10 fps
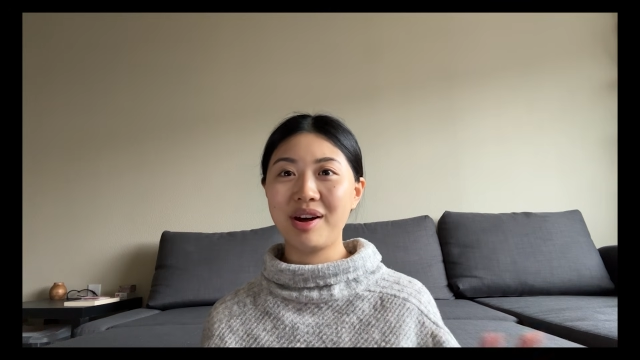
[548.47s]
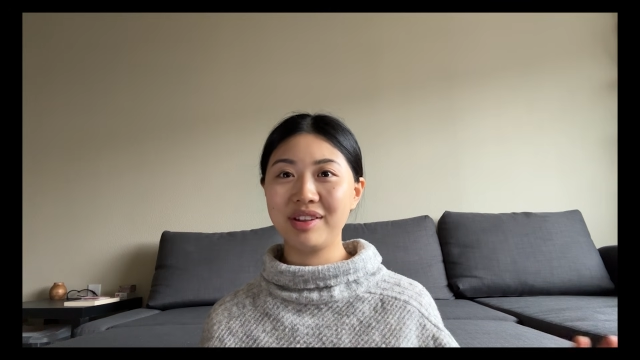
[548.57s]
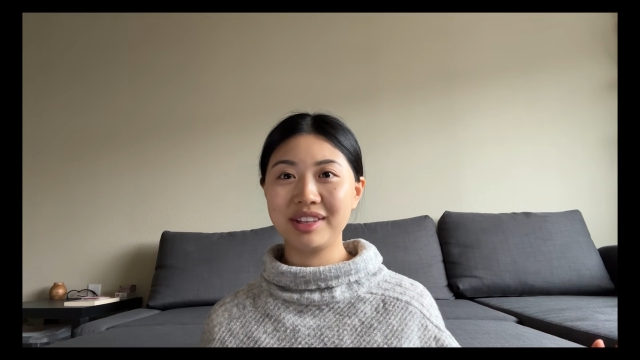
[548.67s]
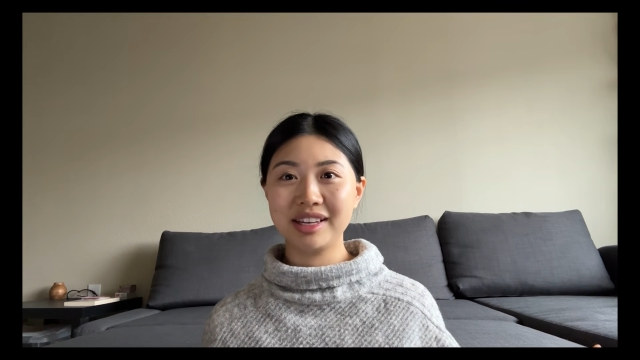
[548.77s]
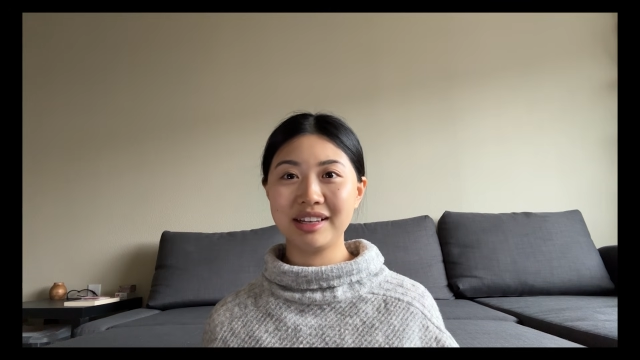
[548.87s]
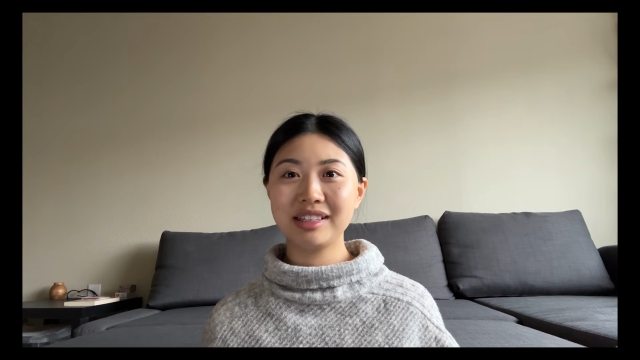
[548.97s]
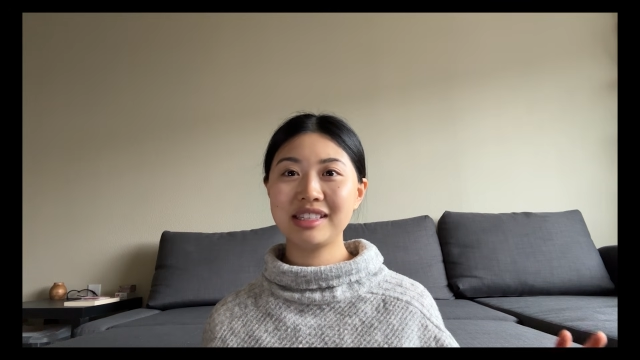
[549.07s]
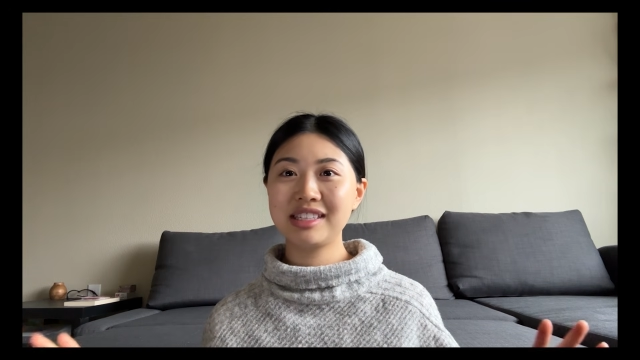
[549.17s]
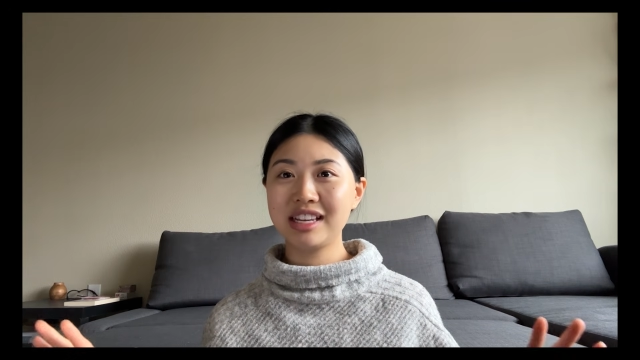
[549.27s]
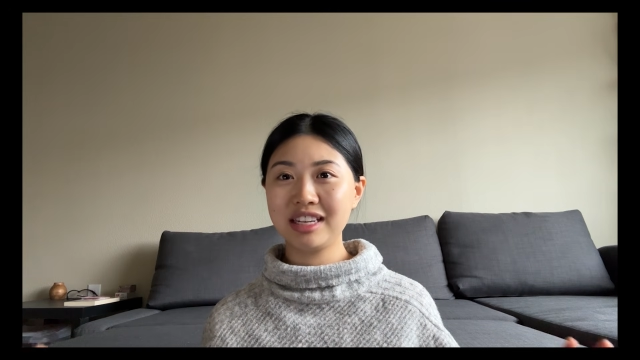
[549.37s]
all the
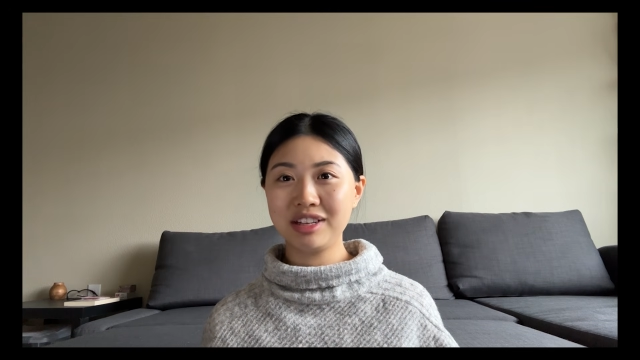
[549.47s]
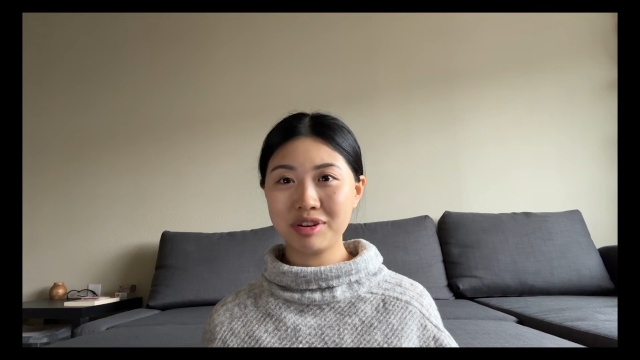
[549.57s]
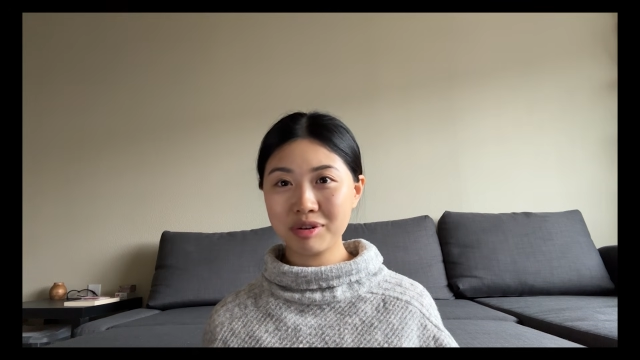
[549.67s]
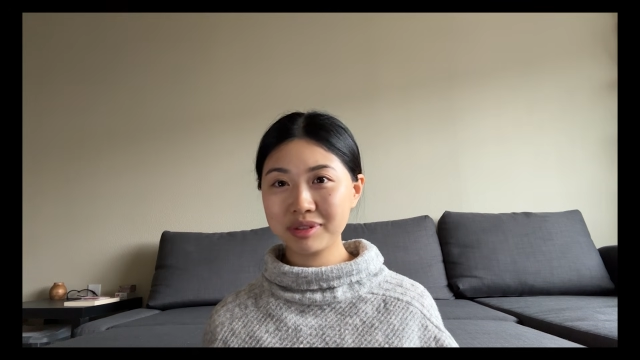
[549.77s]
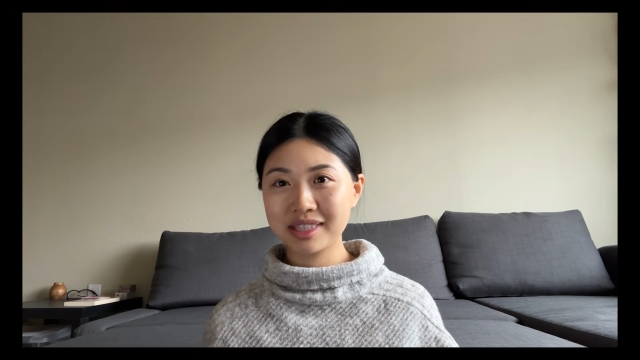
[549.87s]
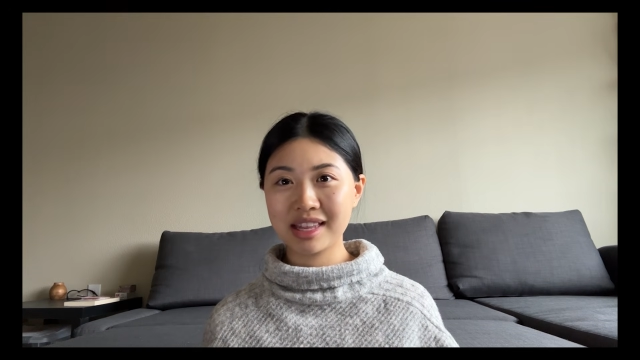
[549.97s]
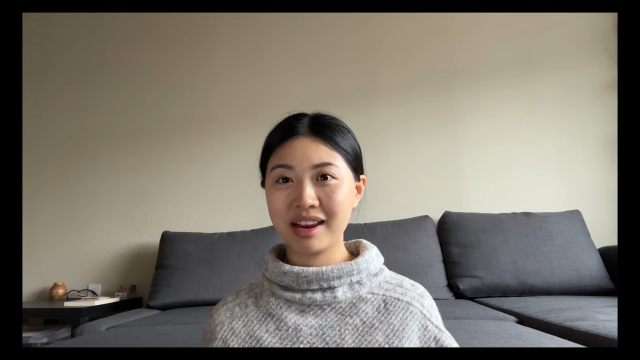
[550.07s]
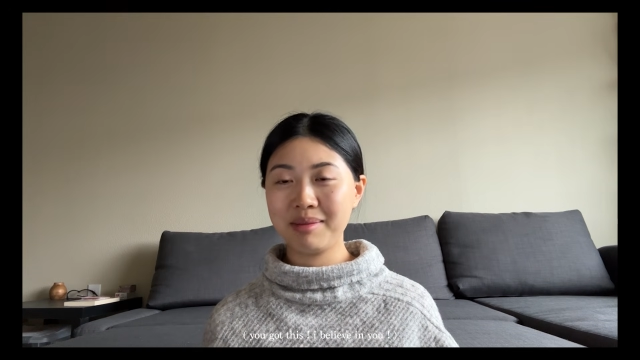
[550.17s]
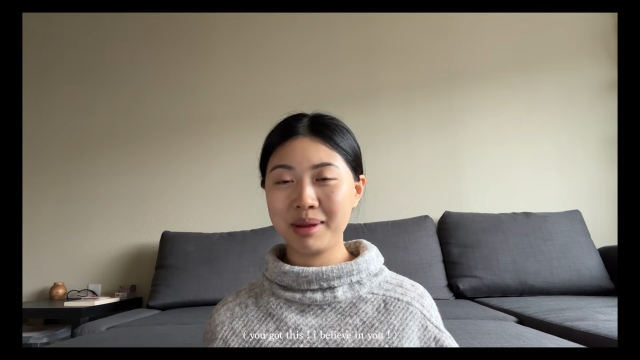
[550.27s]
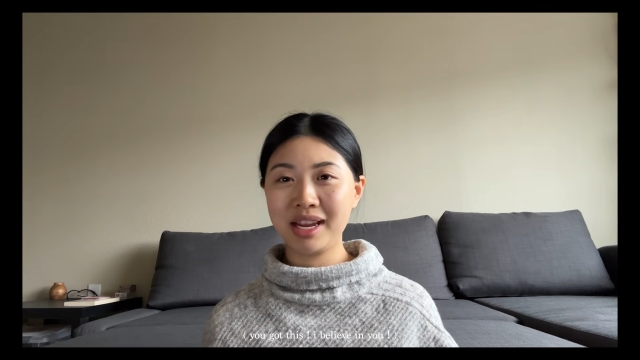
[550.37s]
studying notes that
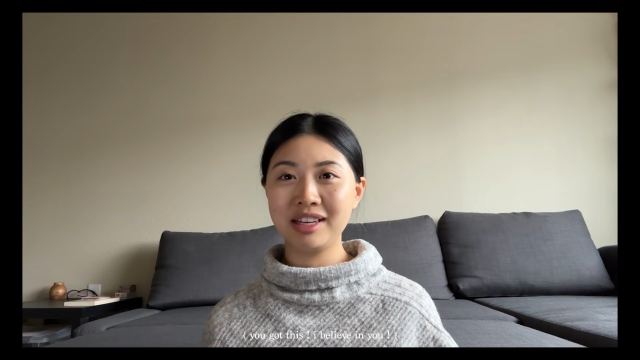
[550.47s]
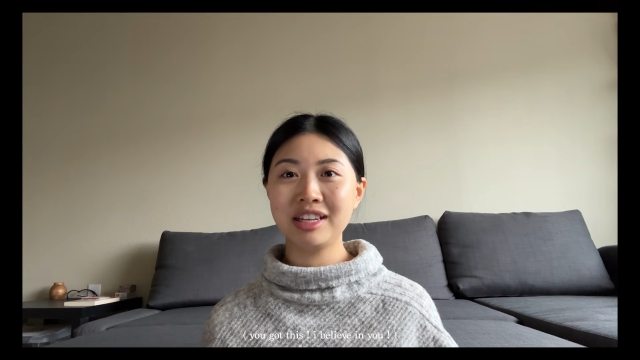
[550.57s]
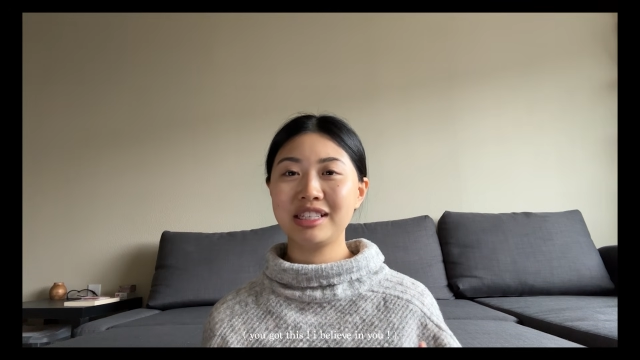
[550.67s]
I made,